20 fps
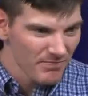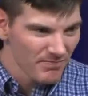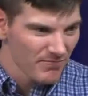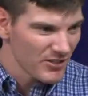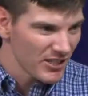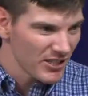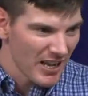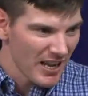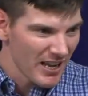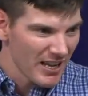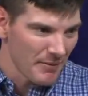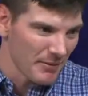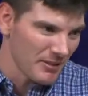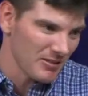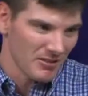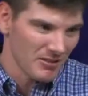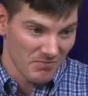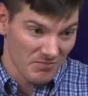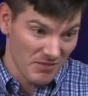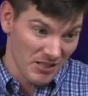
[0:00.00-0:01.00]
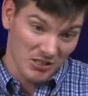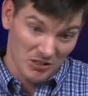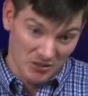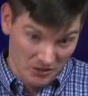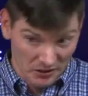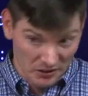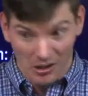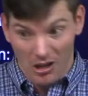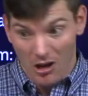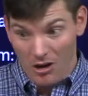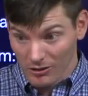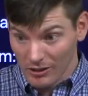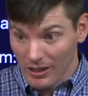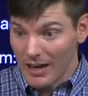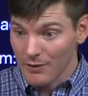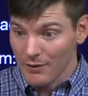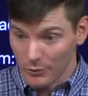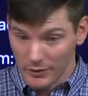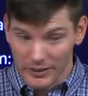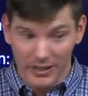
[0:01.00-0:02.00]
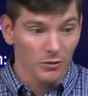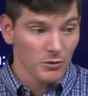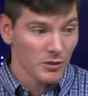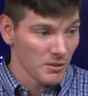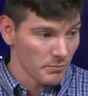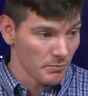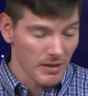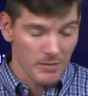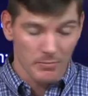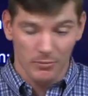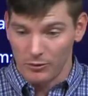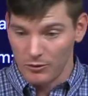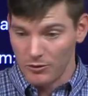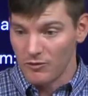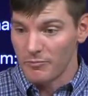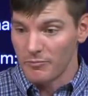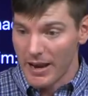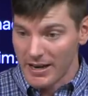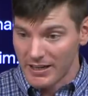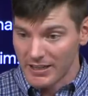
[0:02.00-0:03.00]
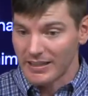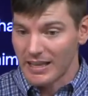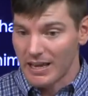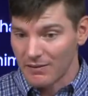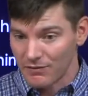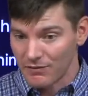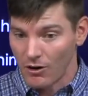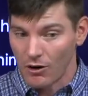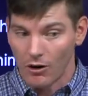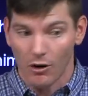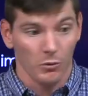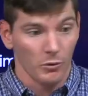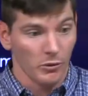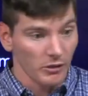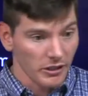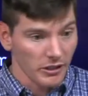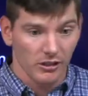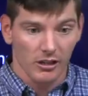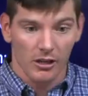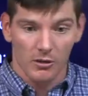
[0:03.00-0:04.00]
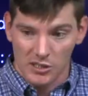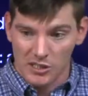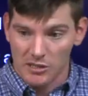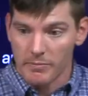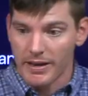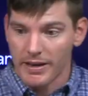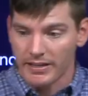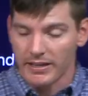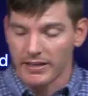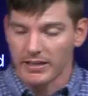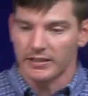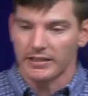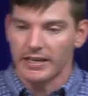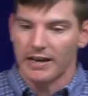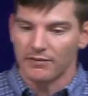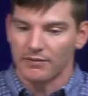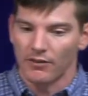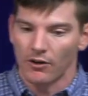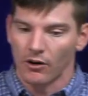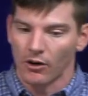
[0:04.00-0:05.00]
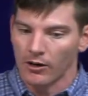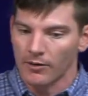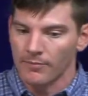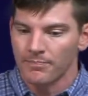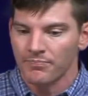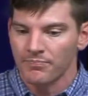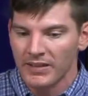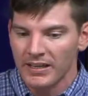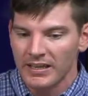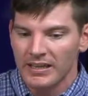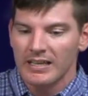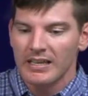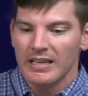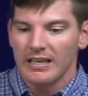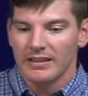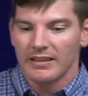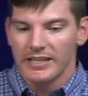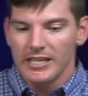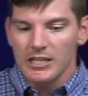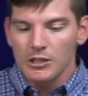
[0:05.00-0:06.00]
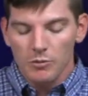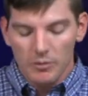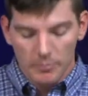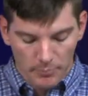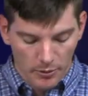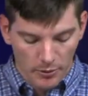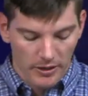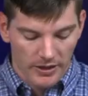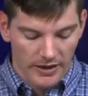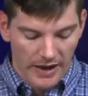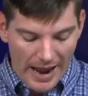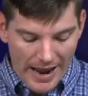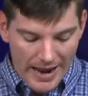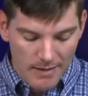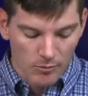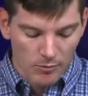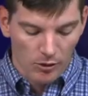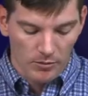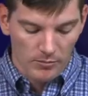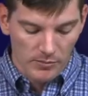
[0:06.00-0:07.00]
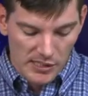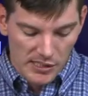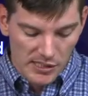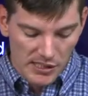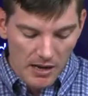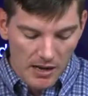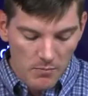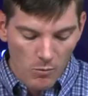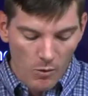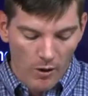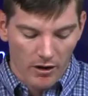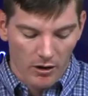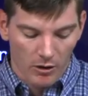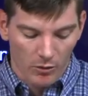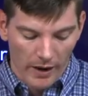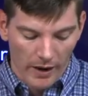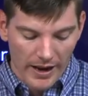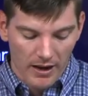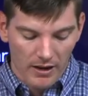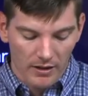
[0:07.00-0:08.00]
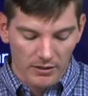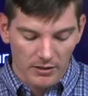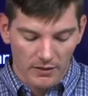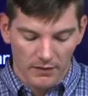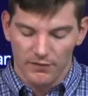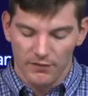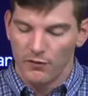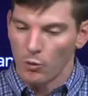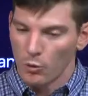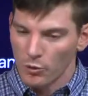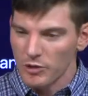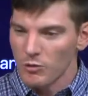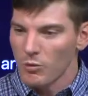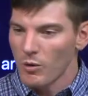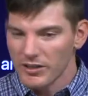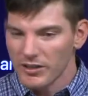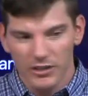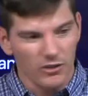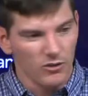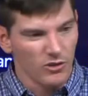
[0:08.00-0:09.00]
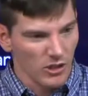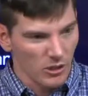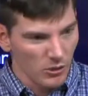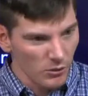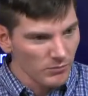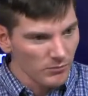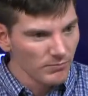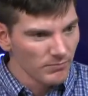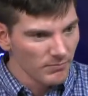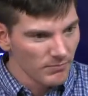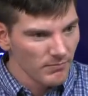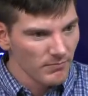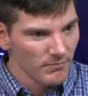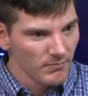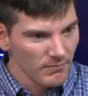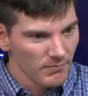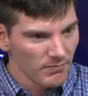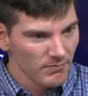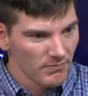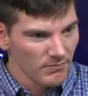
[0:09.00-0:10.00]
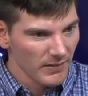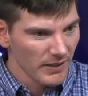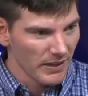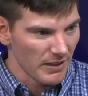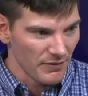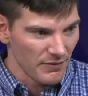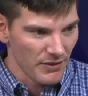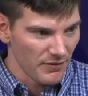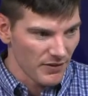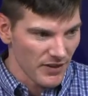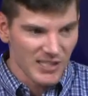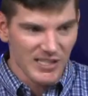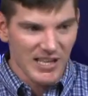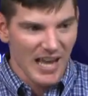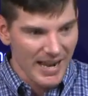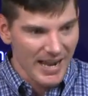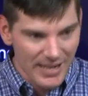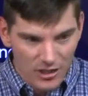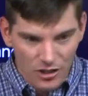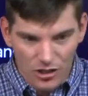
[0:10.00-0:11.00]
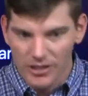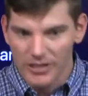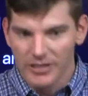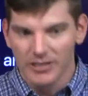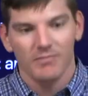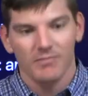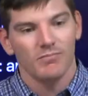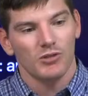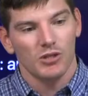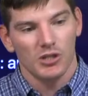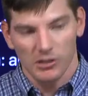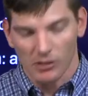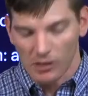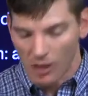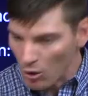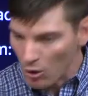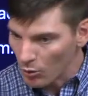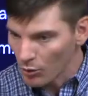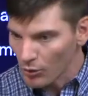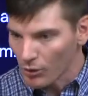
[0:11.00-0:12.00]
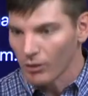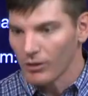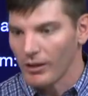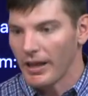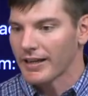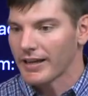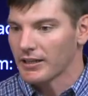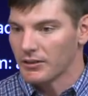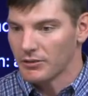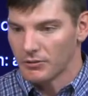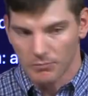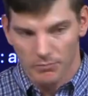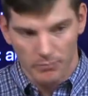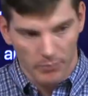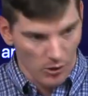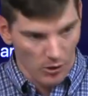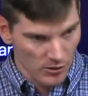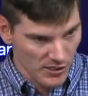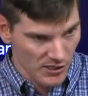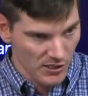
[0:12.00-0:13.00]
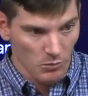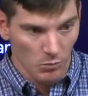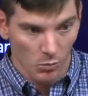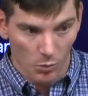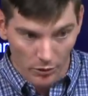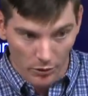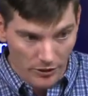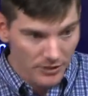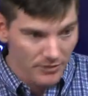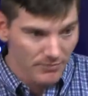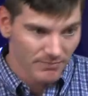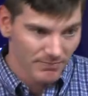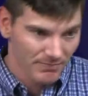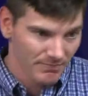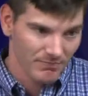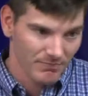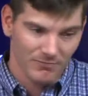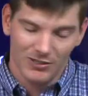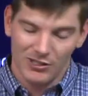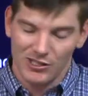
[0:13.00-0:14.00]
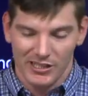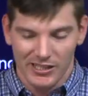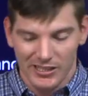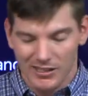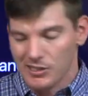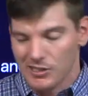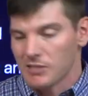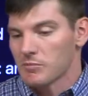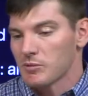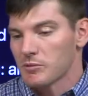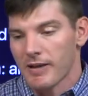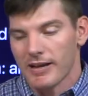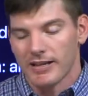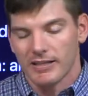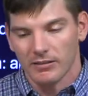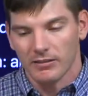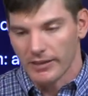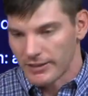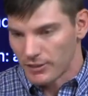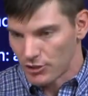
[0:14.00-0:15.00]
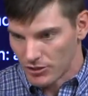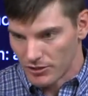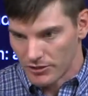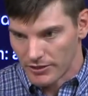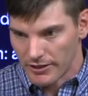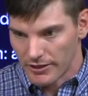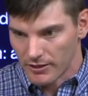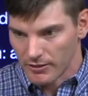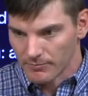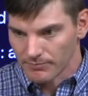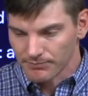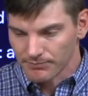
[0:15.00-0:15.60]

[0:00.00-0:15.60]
today. I mean, that's a good long life. We know some people who have made it that far, really close to making it that far. This would put Abram somewhere around 41 years old, if he's aging slower like a person would. Once again, some speculation there.